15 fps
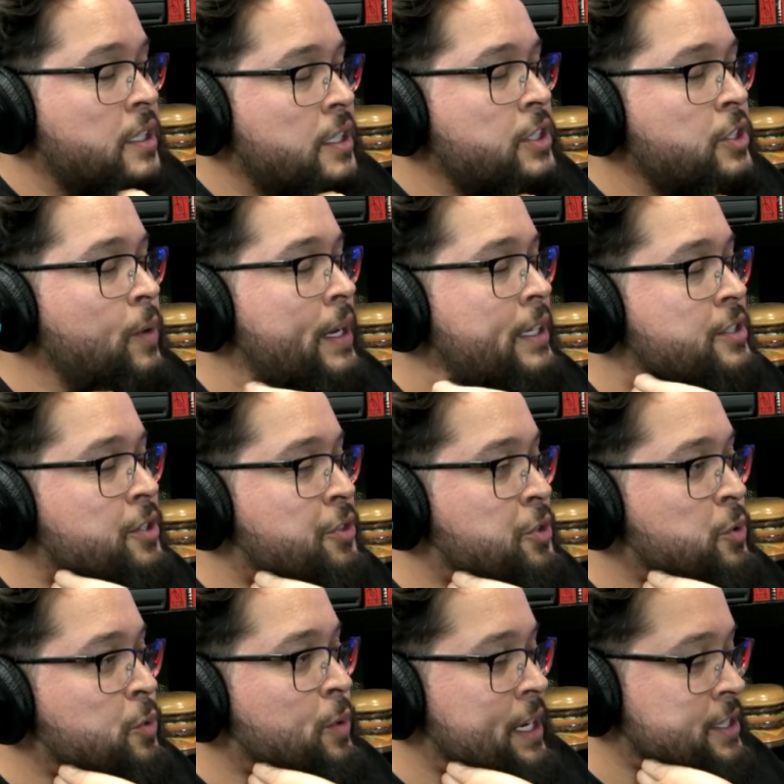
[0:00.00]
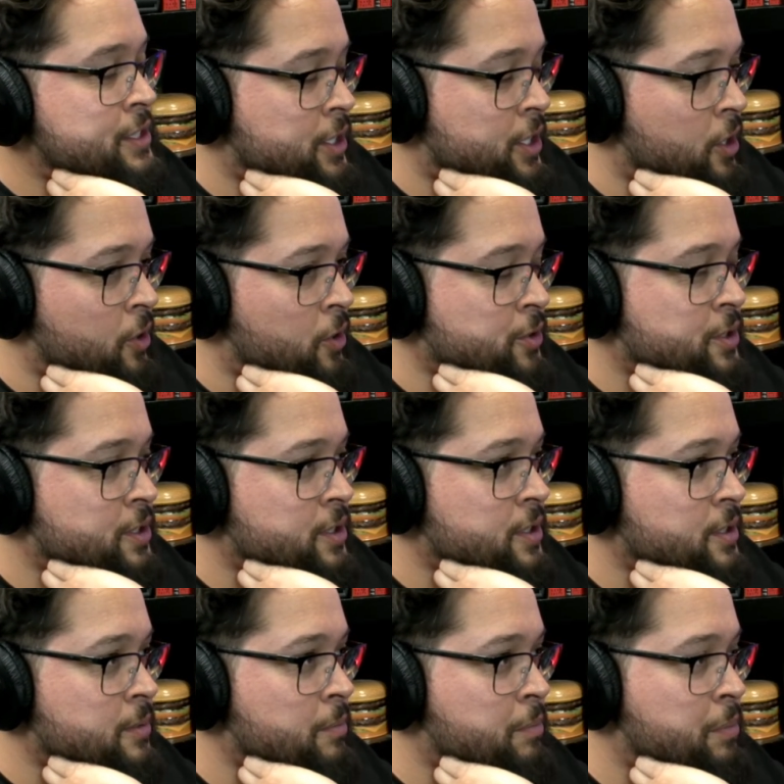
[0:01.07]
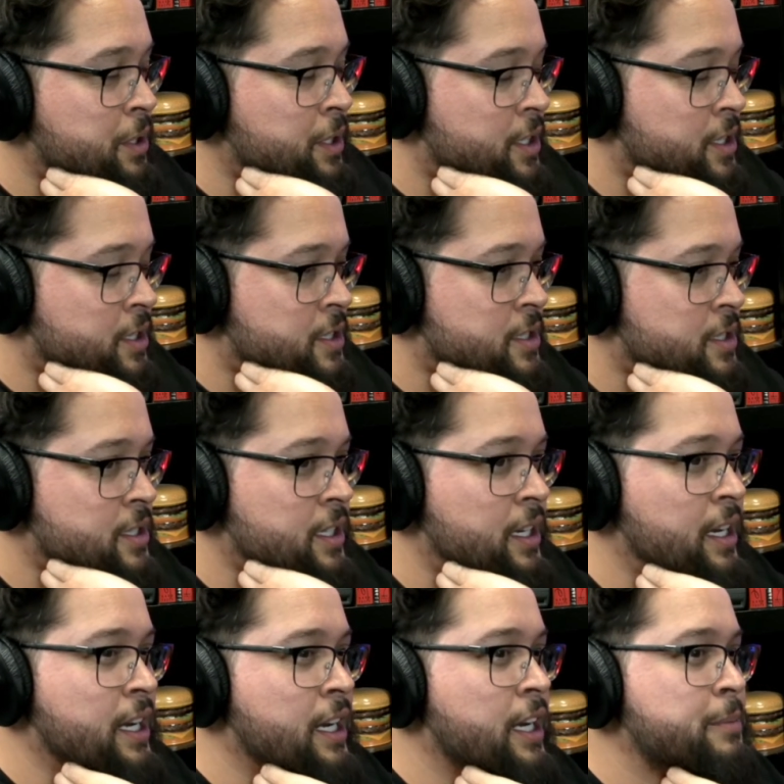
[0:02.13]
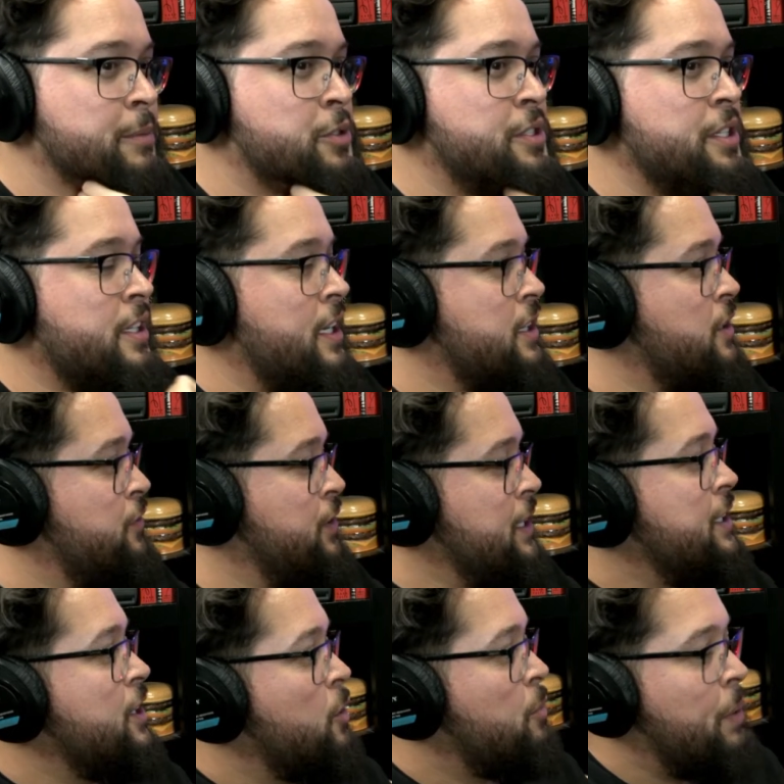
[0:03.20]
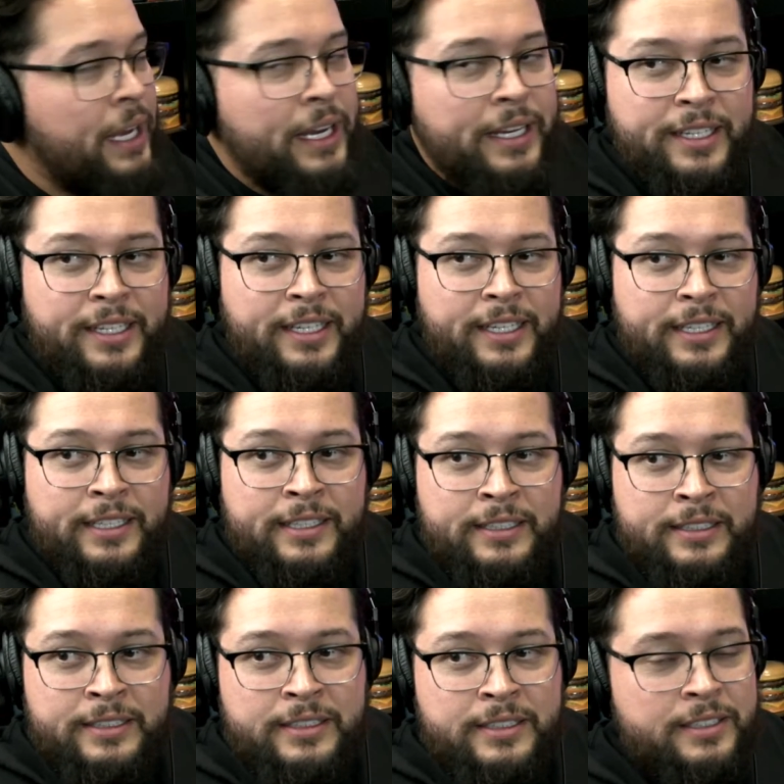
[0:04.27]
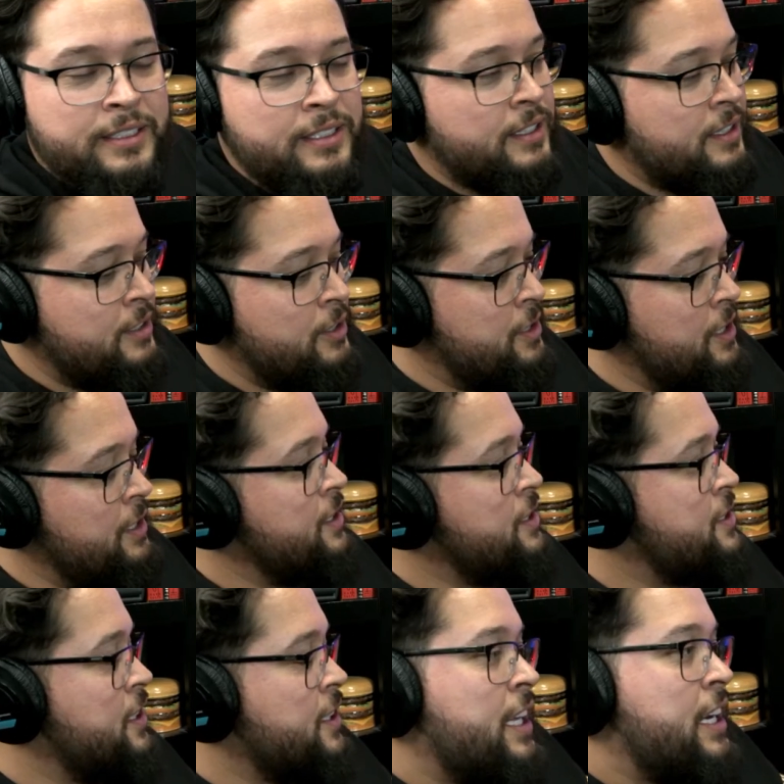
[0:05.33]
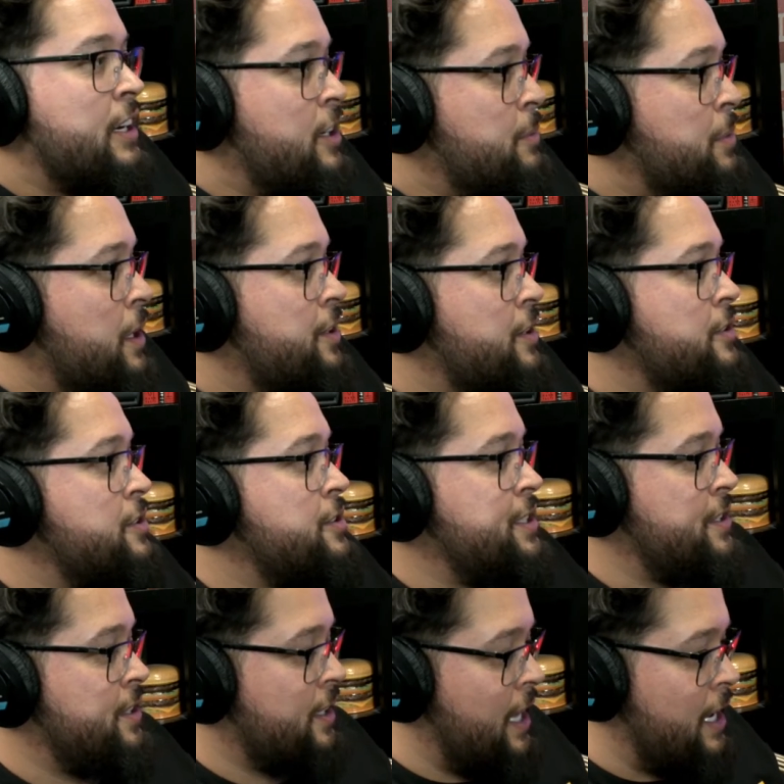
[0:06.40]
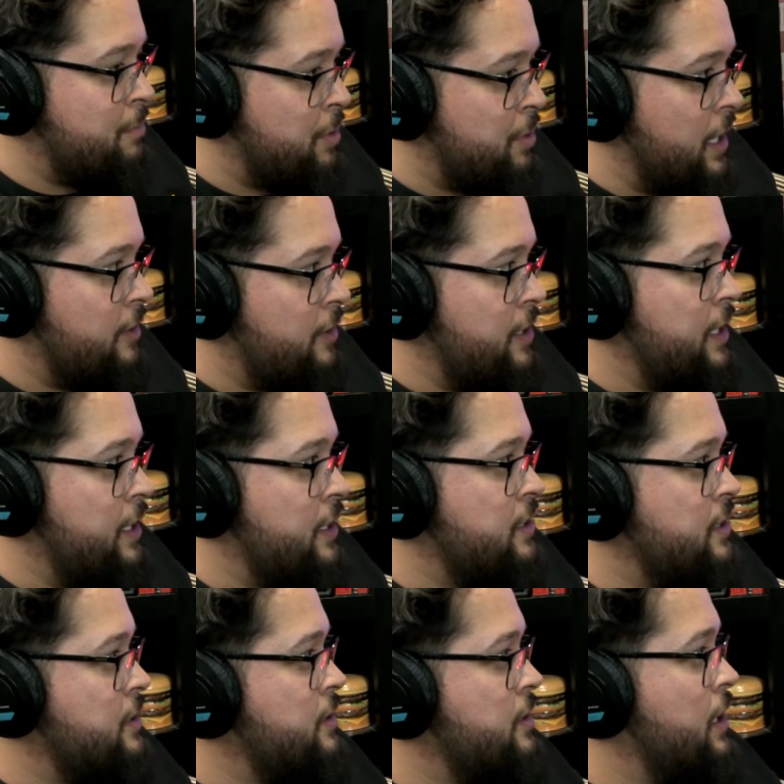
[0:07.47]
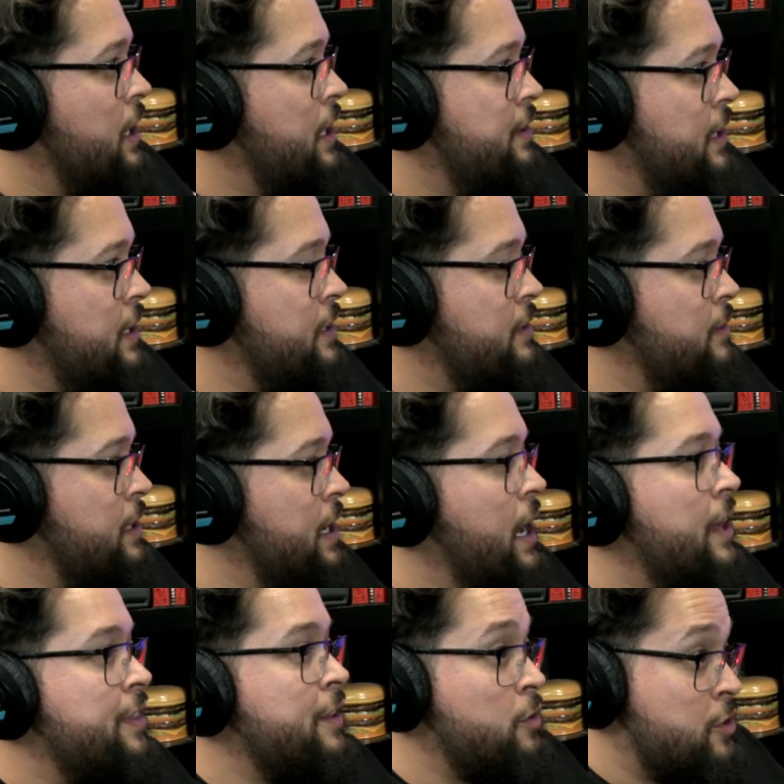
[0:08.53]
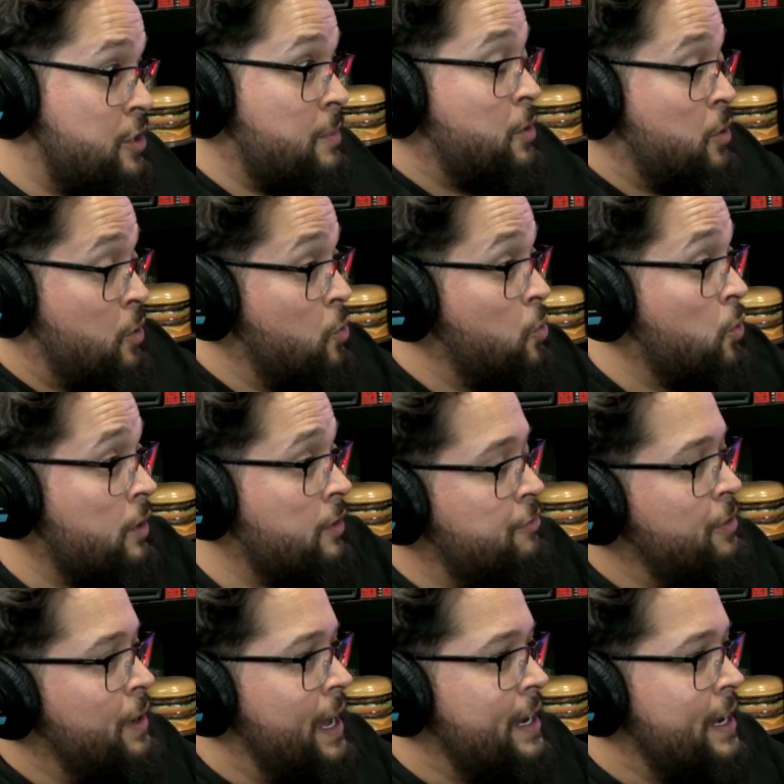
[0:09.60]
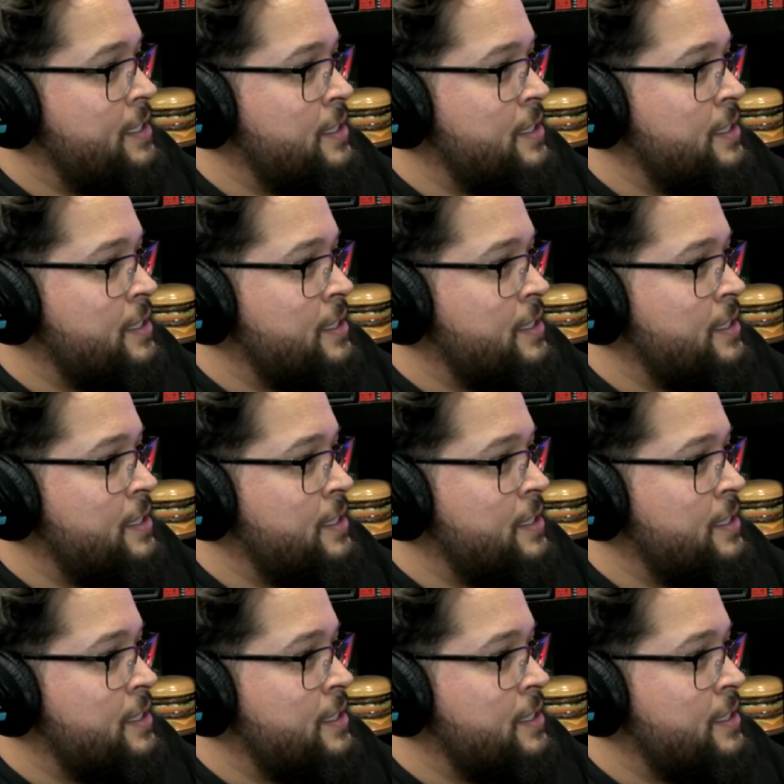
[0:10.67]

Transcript: You enter through Ray's Occult books. You see like the Vigo painting. You see the Scolari brothers. You see the librarian, and then there was some cool effects.